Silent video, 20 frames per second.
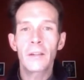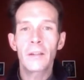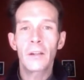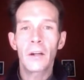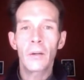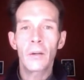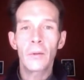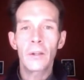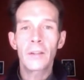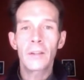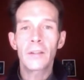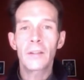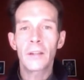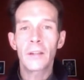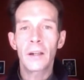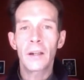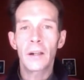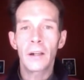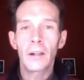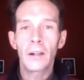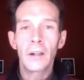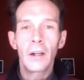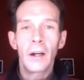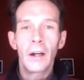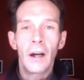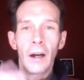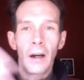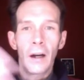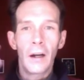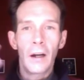
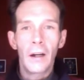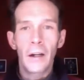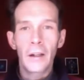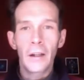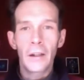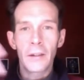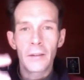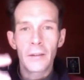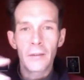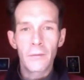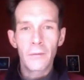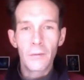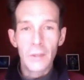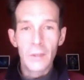it's